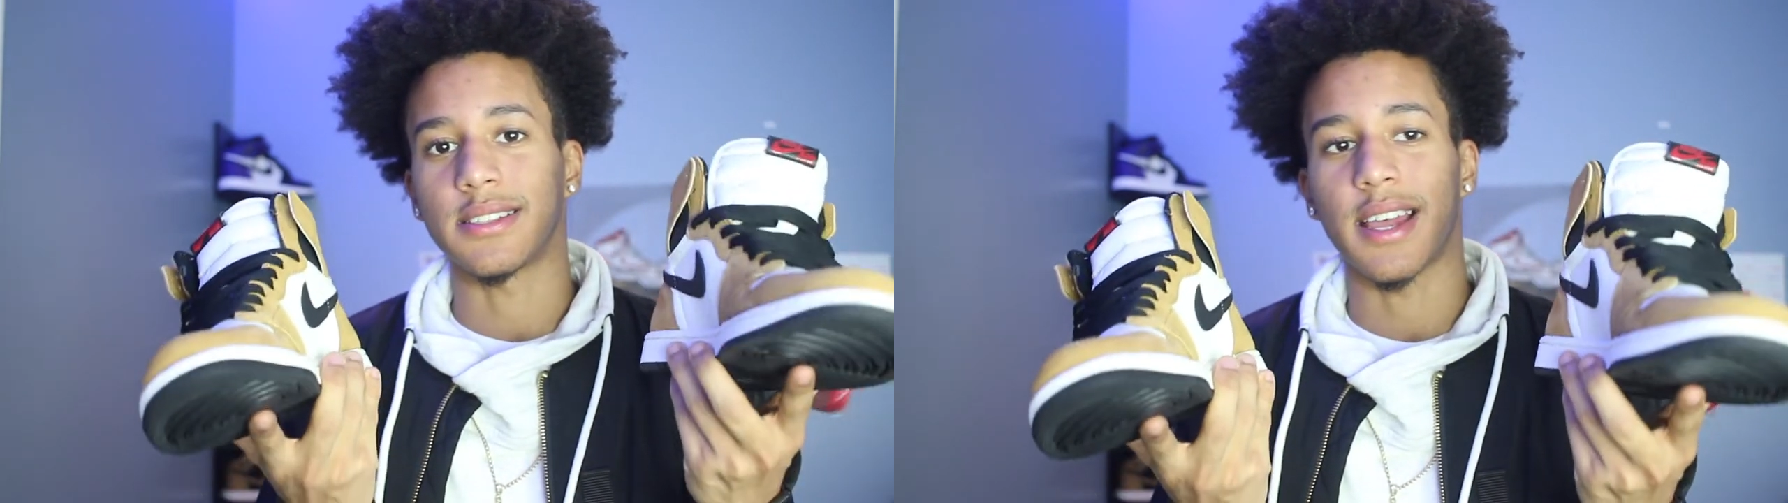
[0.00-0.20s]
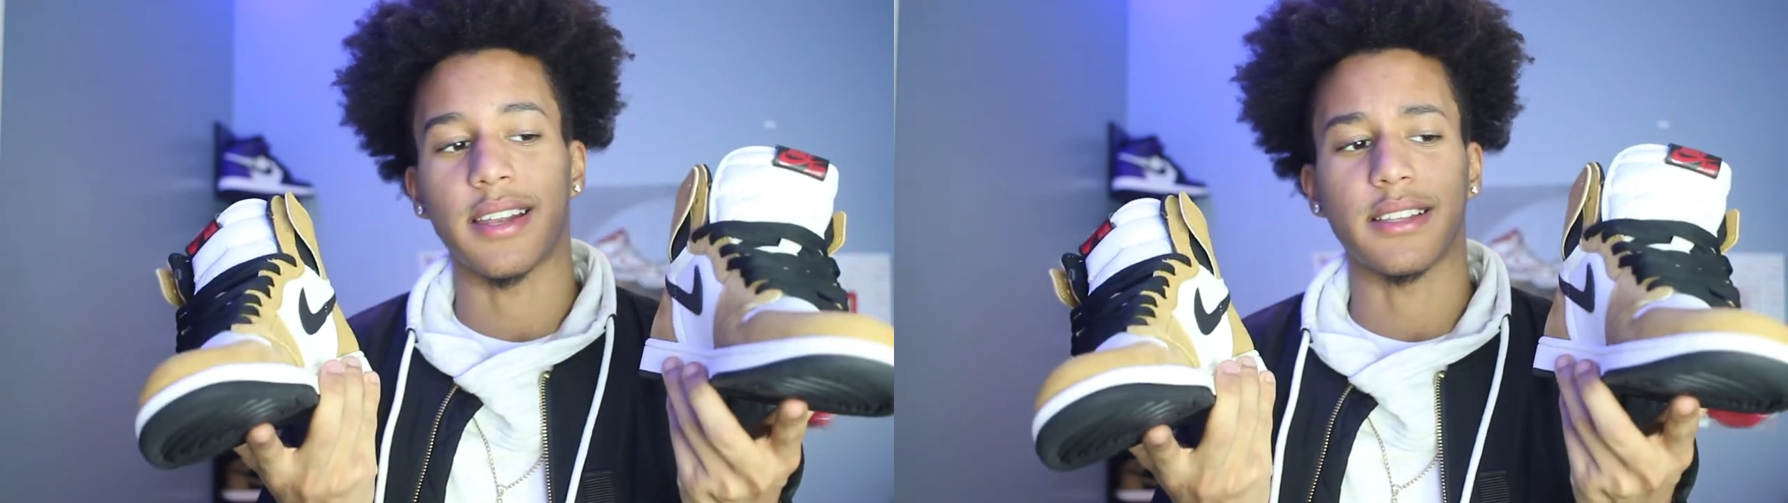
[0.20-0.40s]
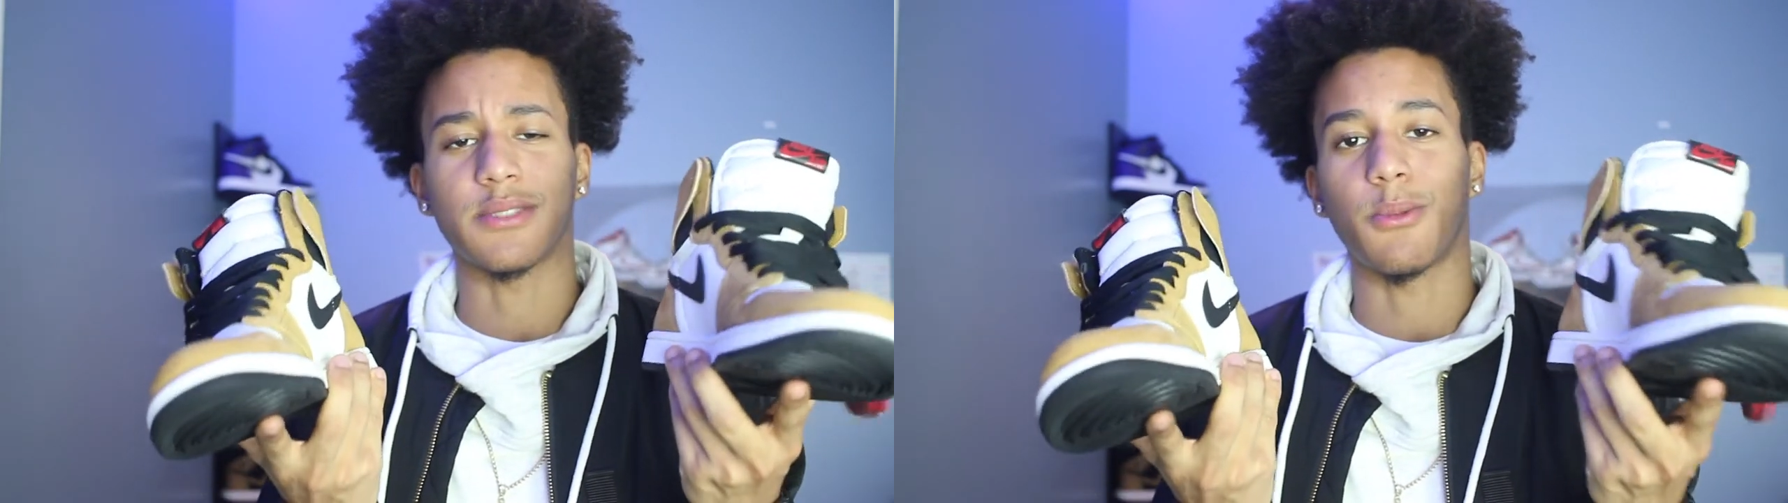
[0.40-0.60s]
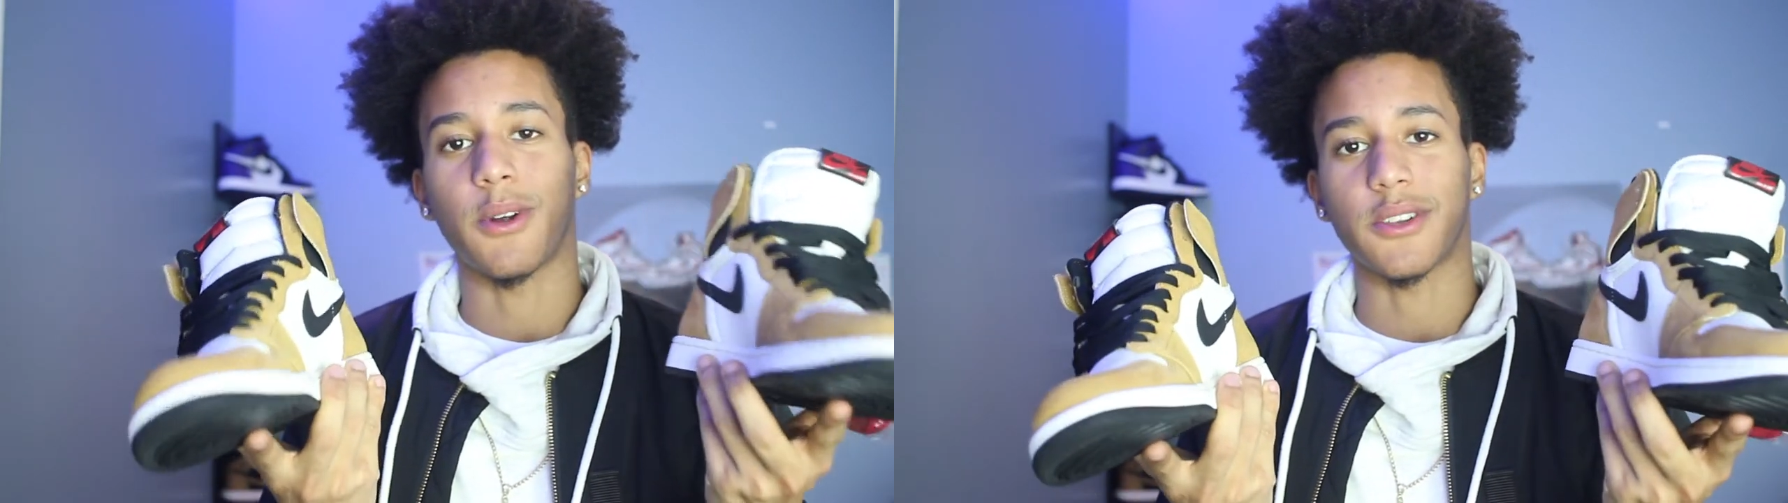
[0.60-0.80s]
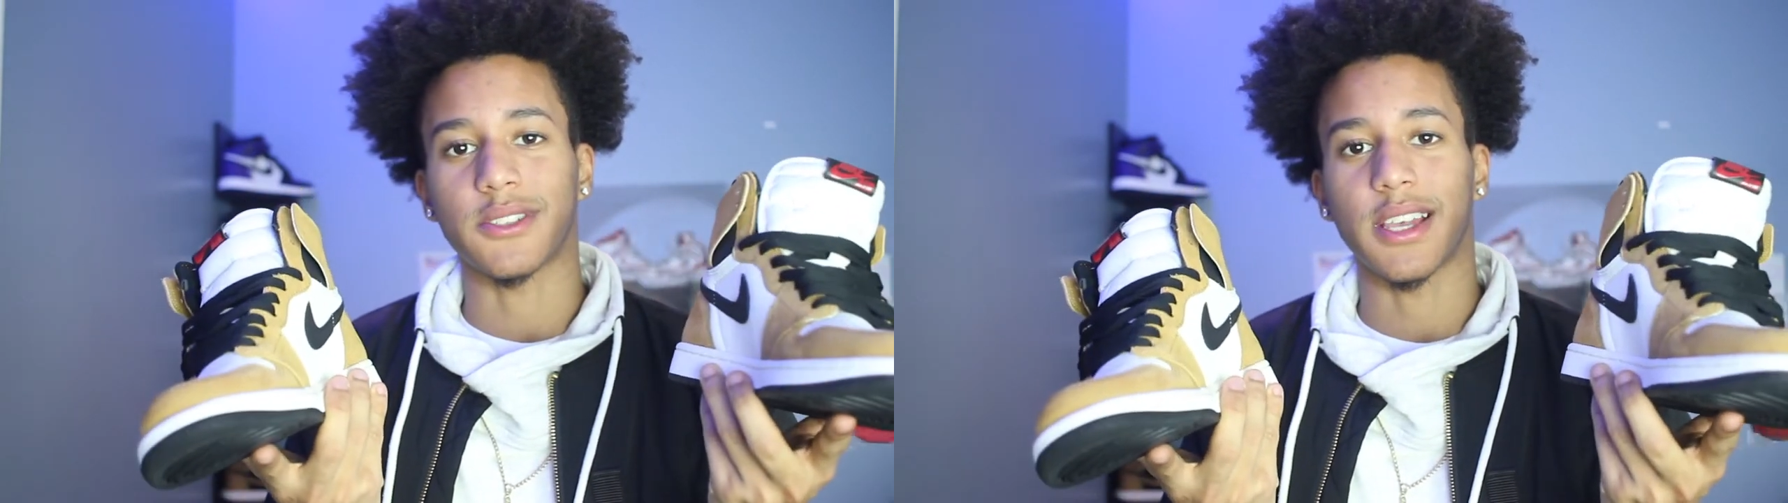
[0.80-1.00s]
that is,
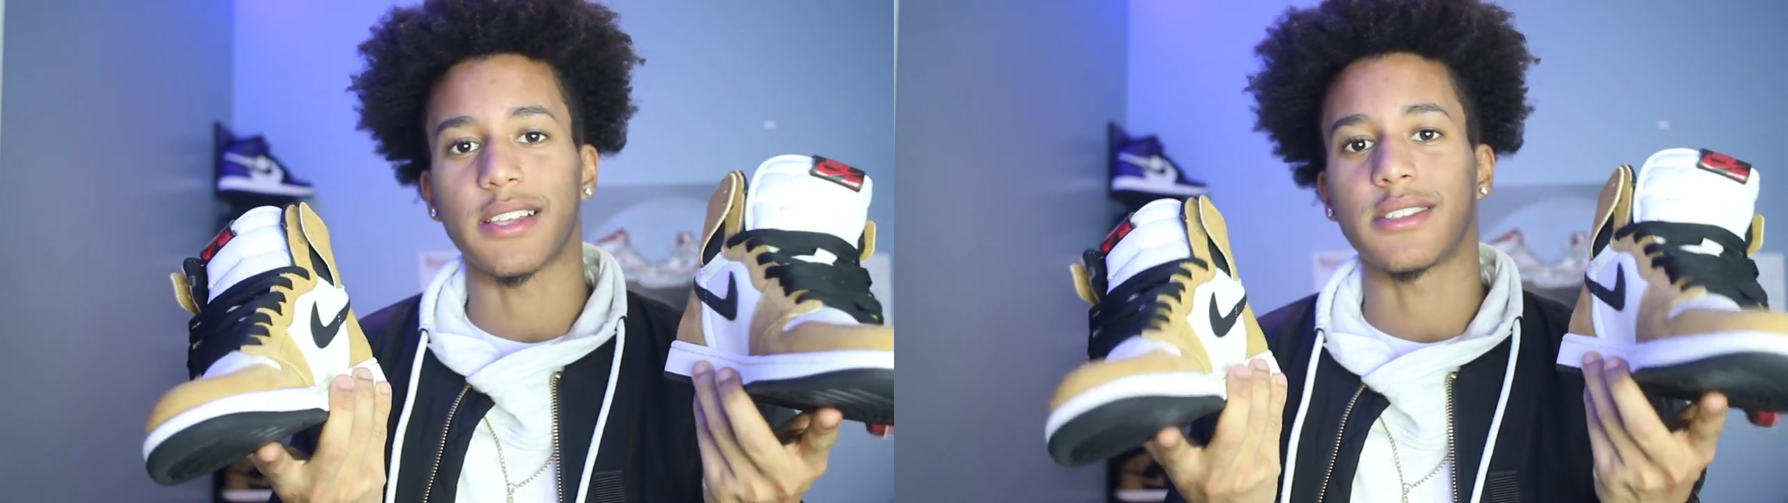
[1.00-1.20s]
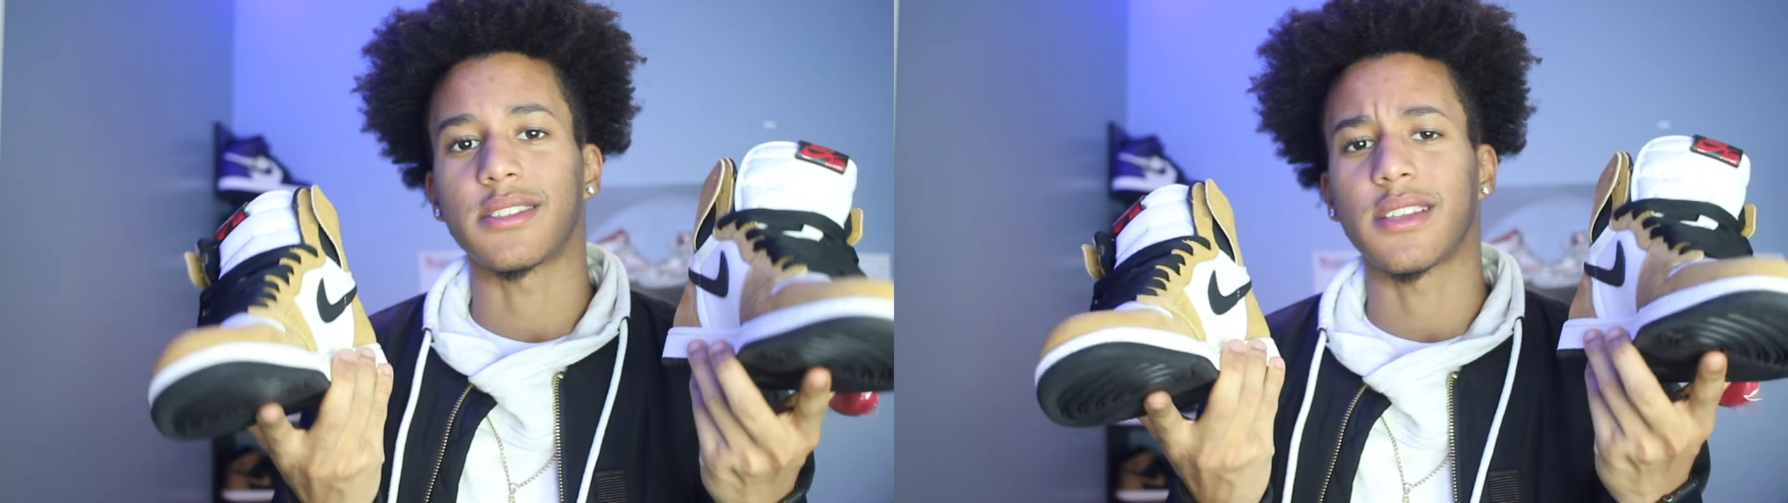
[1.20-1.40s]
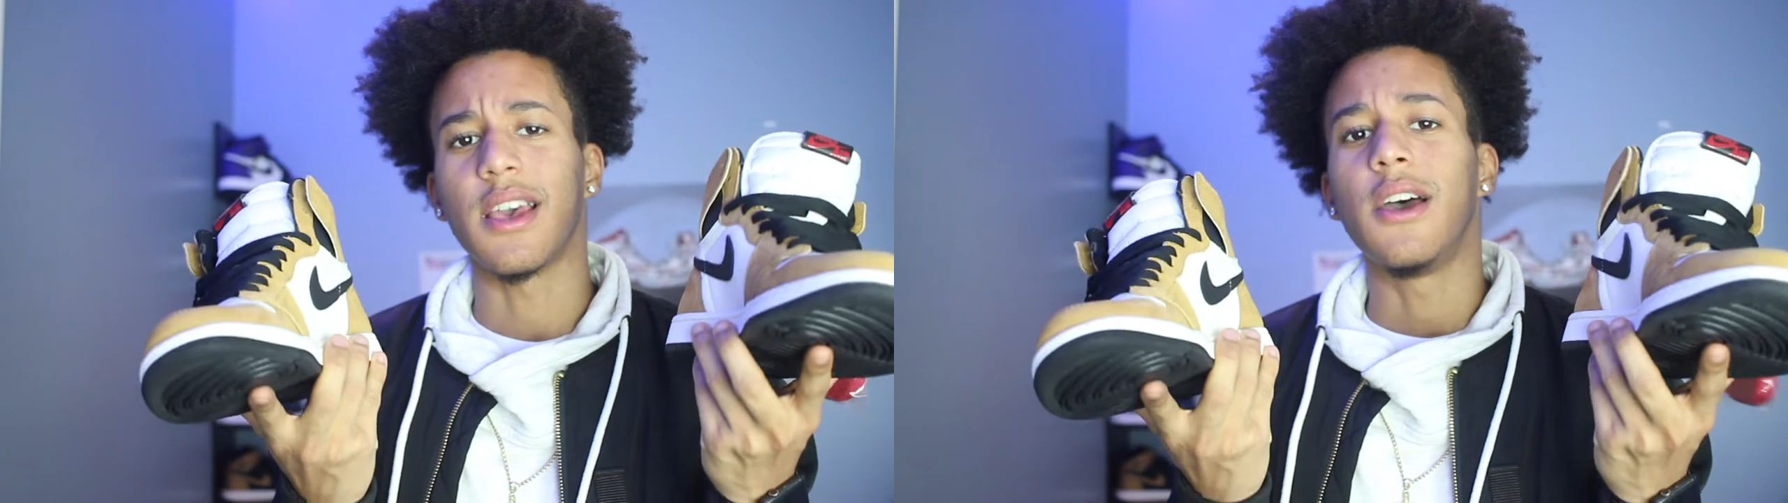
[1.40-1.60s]
smaller sizes,